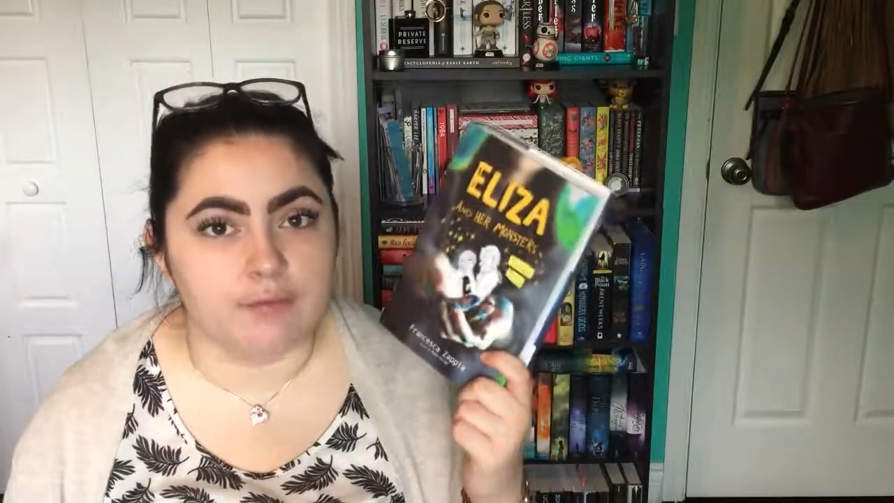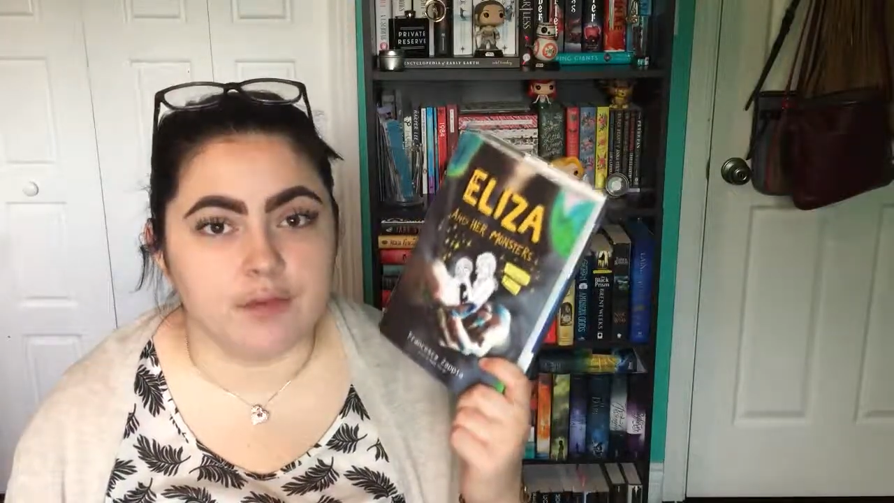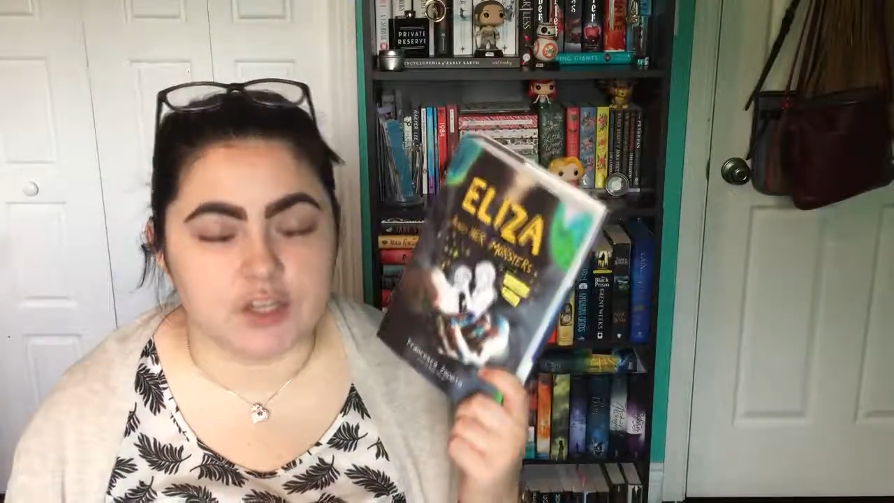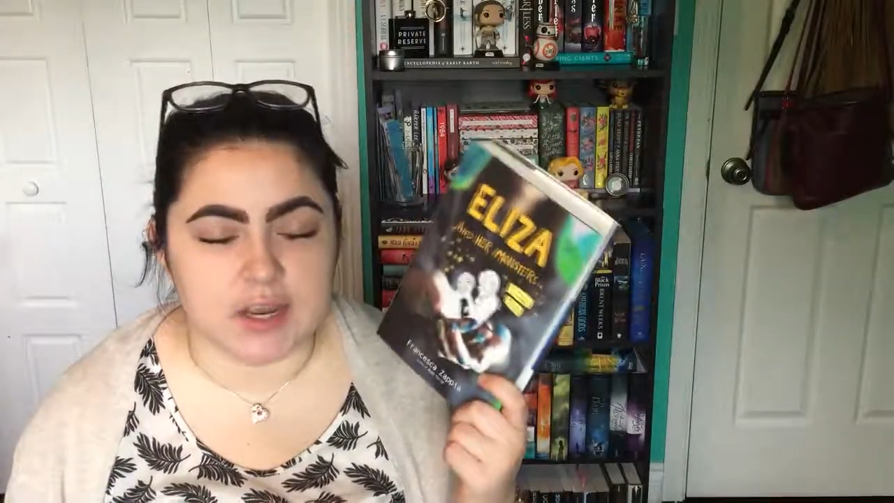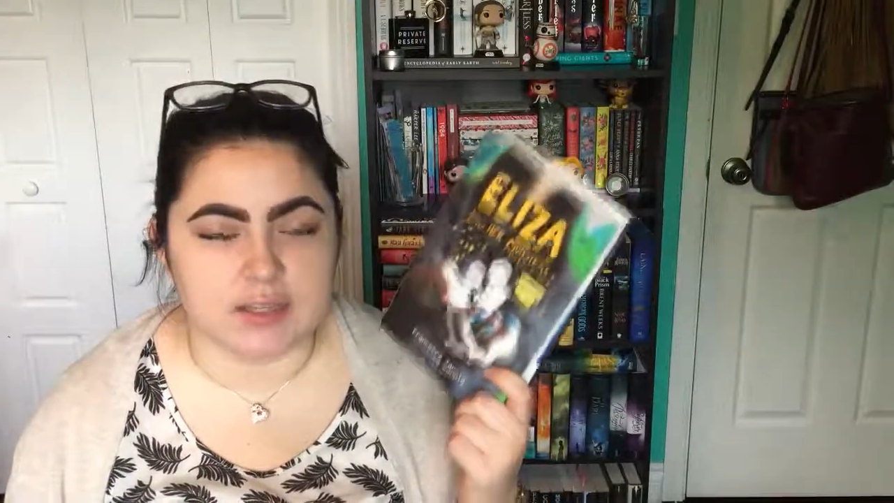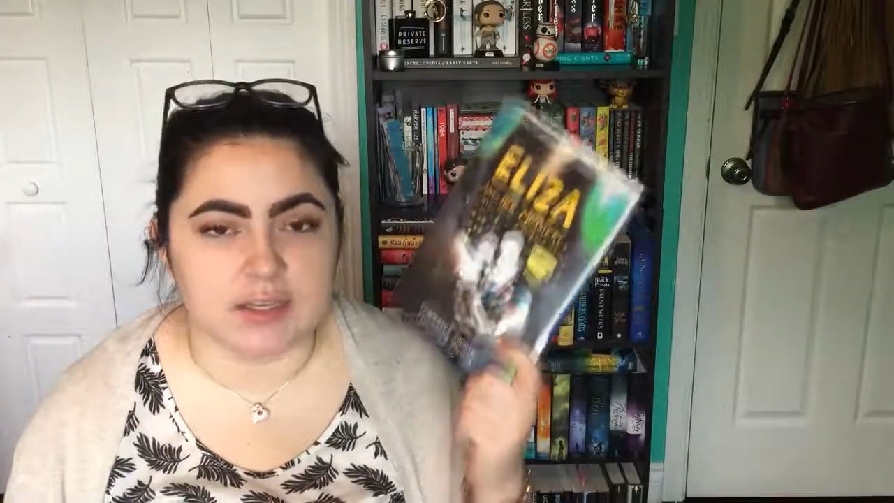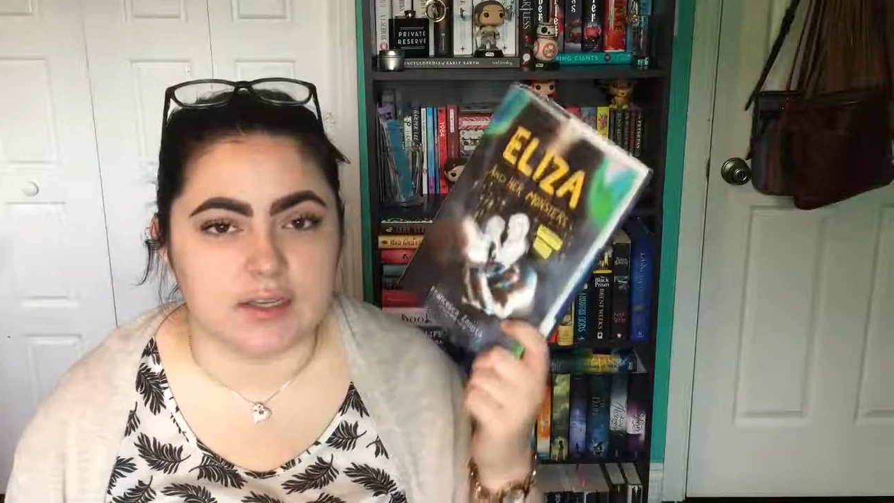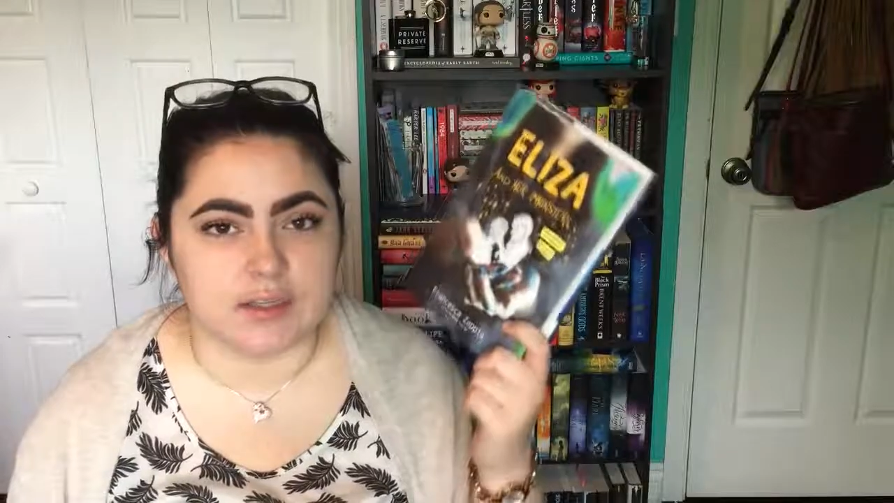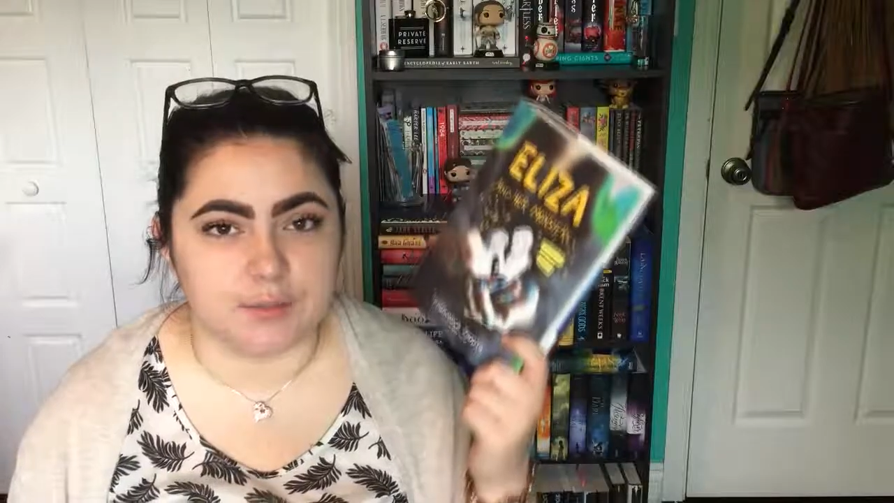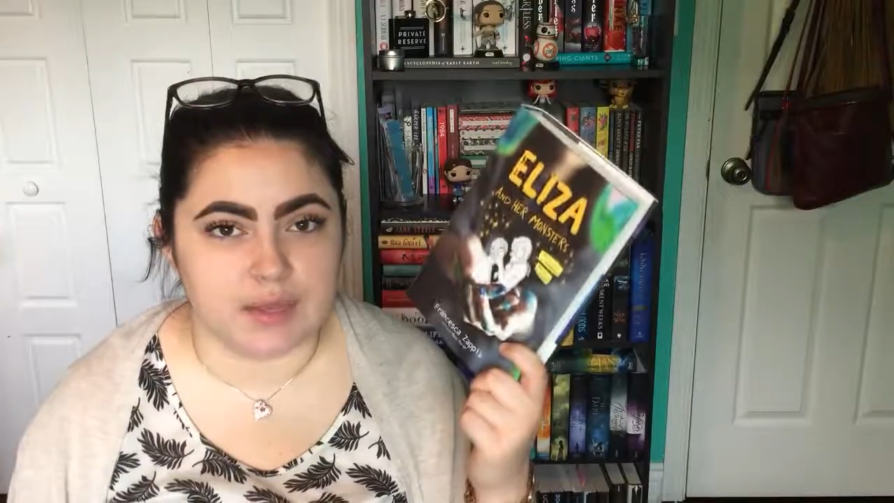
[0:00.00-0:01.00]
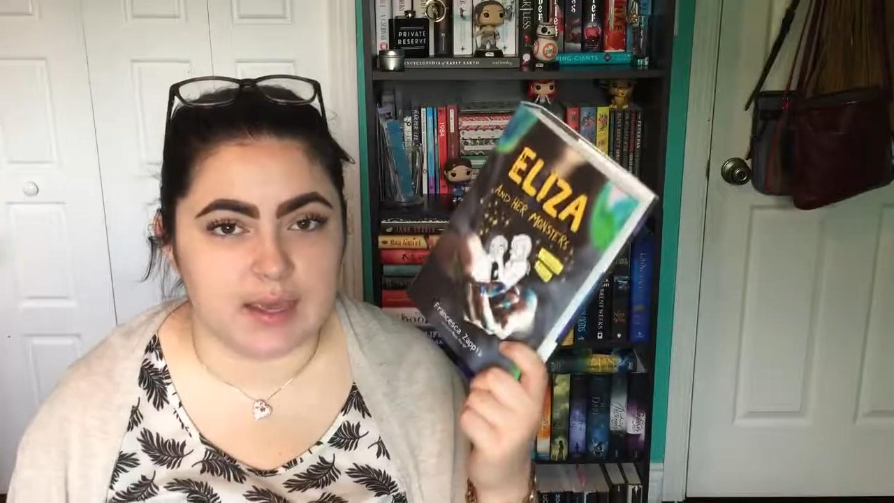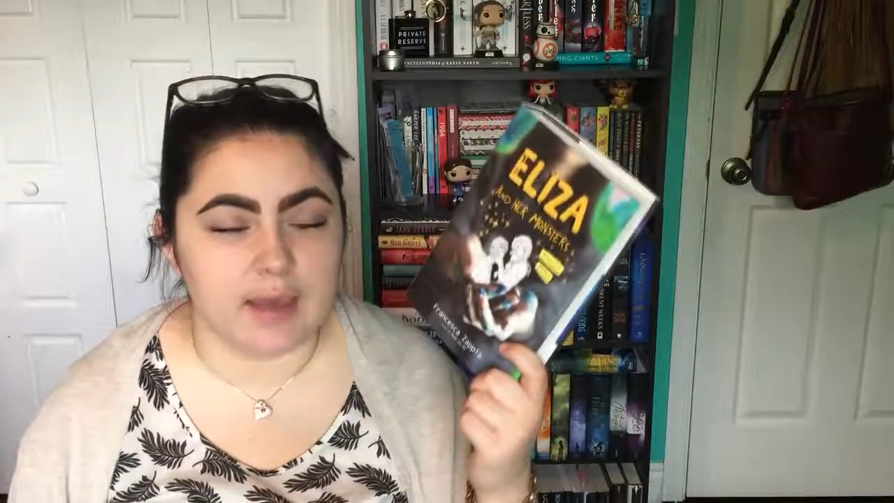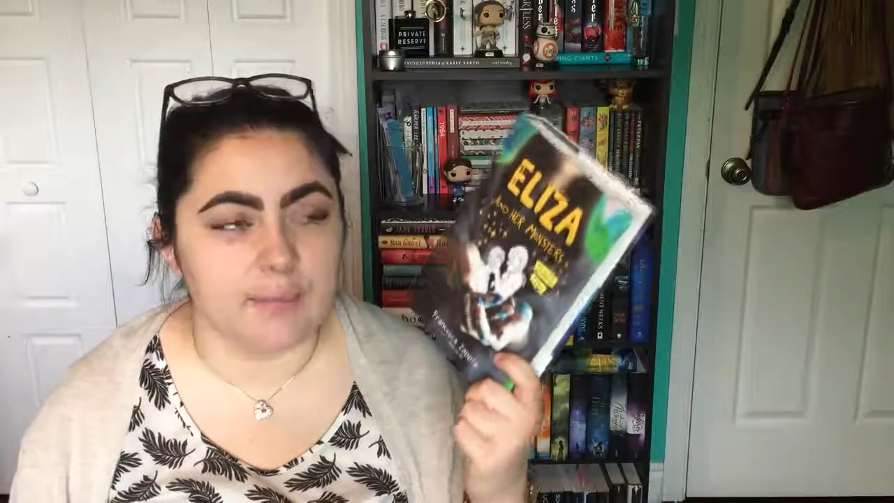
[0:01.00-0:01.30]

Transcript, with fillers: Francesca Zappia.